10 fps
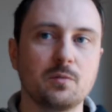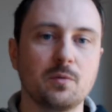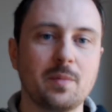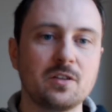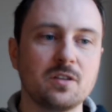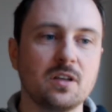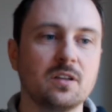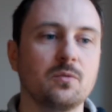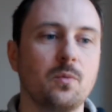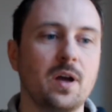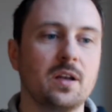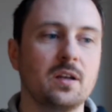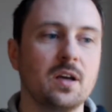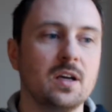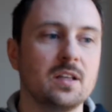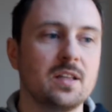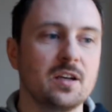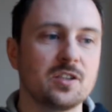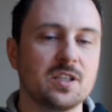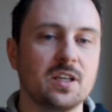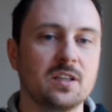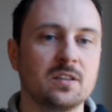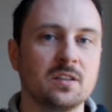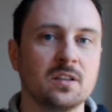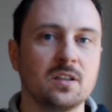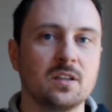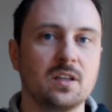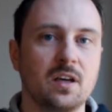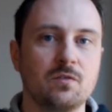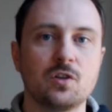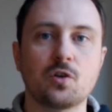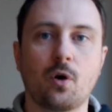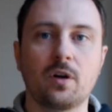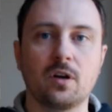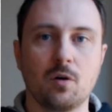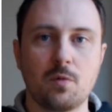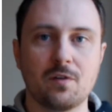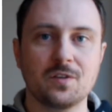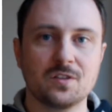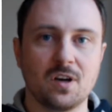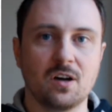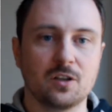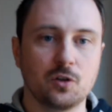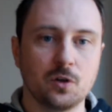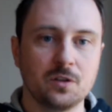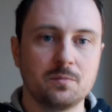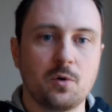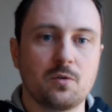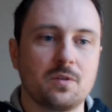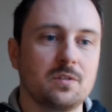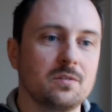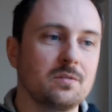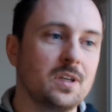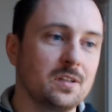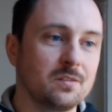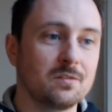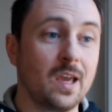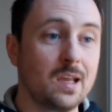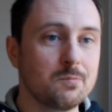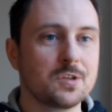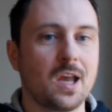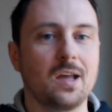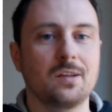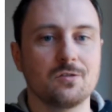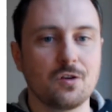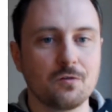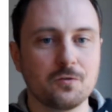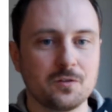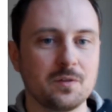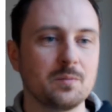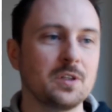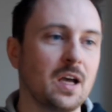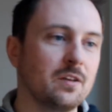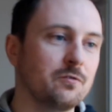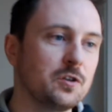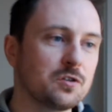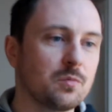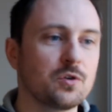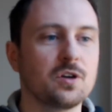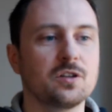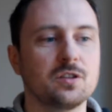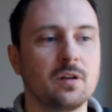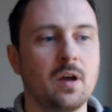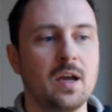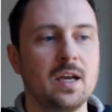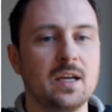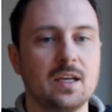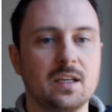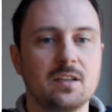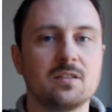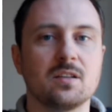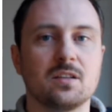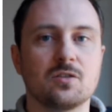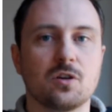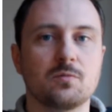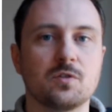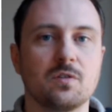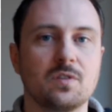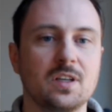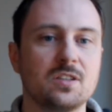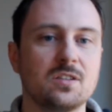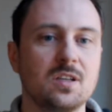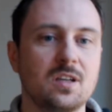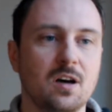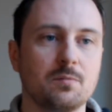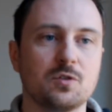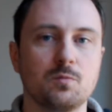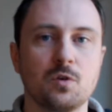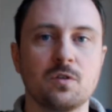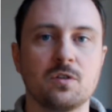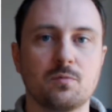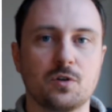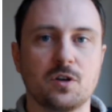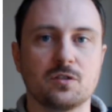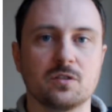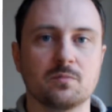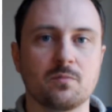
mentioning when they're saying inventory or buffers are good, both in games and software development and physical production, it is in terms of it helps smoothen the production.